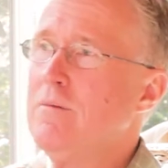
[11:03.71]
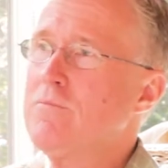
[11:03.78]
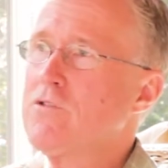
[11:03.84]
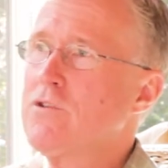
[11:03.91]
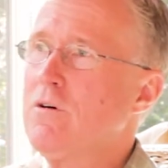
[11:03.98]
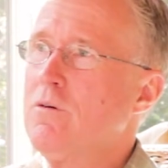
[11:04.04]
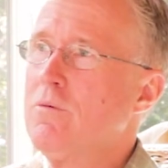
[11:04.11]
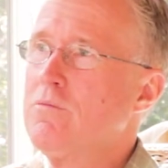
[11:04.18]

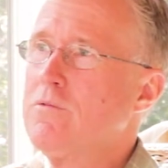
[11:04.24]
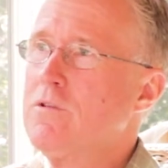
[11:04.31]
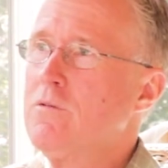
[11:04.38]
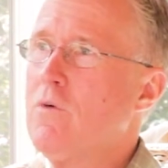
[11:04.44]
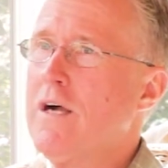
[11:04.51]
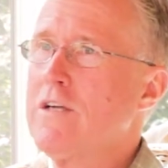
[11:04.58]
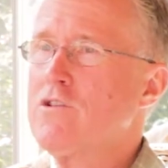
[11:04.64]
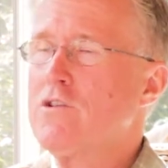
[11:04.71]
So to
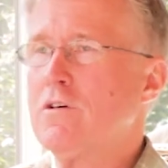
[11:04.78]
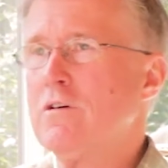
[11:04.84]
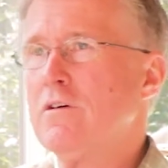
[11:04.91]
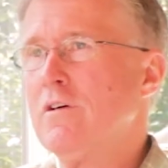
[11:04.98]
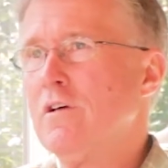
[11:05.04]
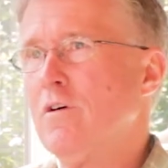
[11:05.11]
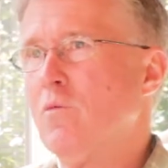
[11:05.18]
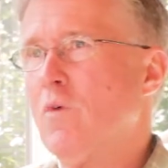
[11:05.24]
watch the
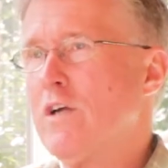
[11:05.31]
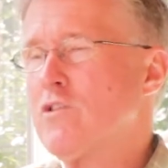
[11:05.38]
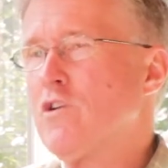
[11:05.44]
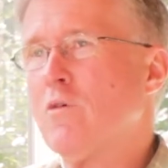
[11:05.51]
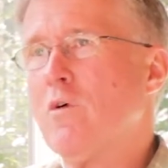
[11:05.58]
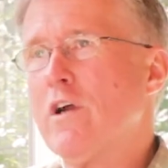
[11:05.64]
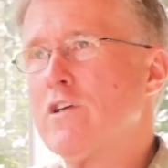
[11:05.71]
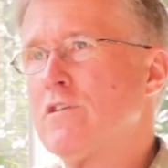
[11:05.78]

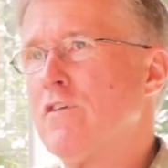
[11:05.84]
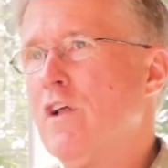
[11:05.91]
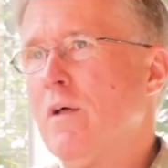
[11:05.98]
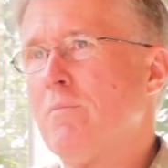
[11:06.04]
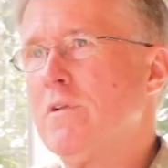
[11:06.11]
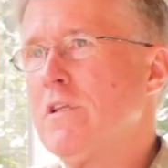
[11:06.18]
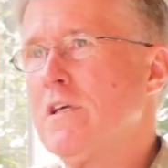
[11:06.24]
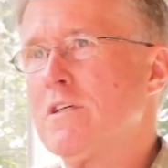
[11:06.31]
choirs
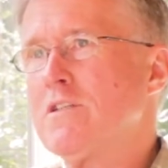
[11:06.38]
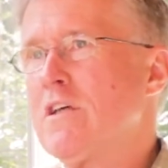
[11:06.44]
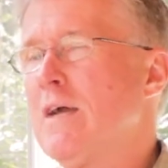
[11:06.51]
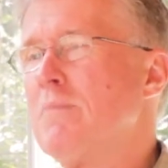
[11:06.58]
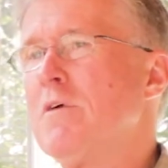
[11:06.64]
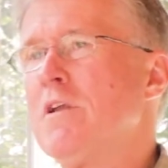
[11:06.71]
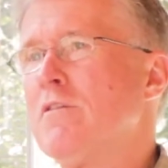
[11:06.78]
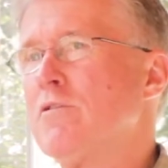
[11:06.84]
develop and the
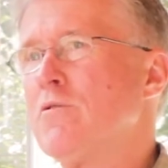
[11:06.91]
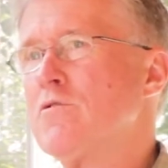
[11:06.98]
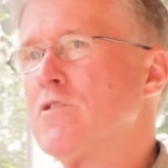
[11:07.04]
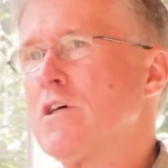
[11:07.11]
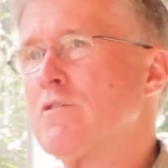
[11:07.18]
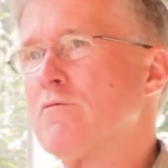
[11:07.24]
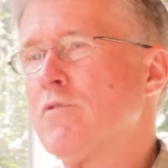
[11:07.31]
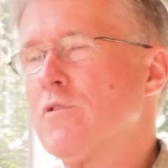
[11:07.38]
excitement and
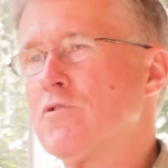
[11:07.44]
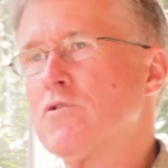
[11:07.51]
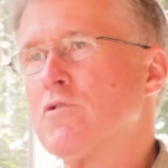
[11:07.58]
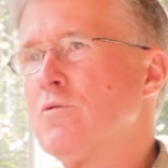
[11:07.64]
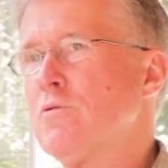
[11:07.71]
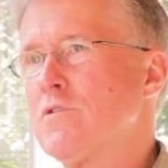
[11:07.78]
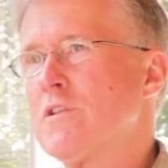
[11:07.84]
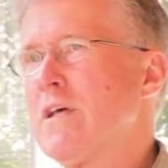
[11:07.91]
enthusiasm for the
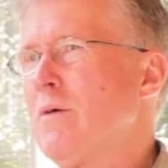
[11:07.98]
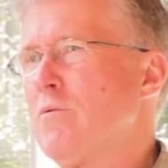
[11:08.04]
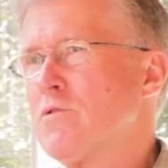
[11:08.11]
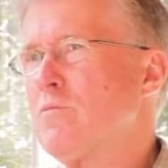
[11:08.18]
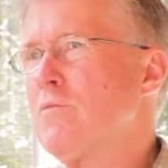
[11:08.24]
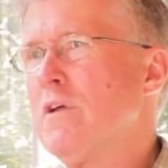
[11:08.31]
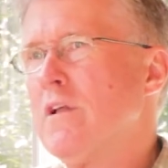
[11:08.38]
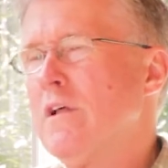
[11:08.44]
students, that
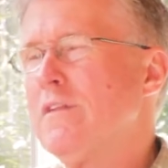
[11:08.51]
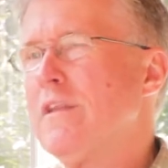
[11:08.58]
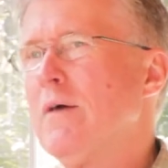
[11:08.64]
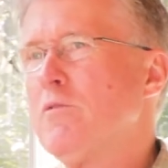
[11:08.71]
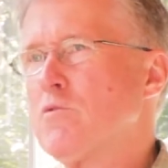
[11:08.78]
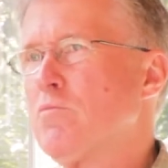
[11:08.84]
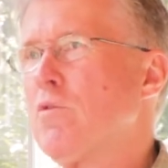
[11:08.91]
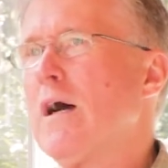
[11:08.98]

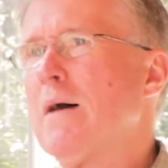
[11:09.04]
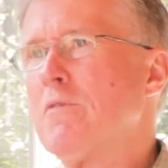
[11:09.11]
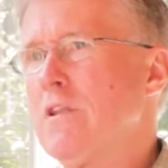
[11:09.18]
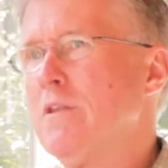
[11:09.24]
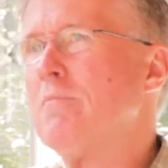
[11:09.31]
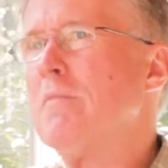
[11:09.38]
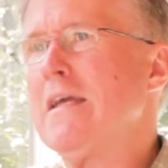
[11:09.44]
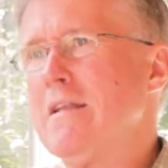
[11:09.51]
was probably
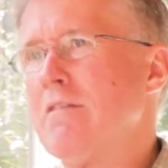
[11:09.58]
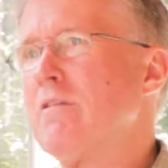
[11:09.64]
the main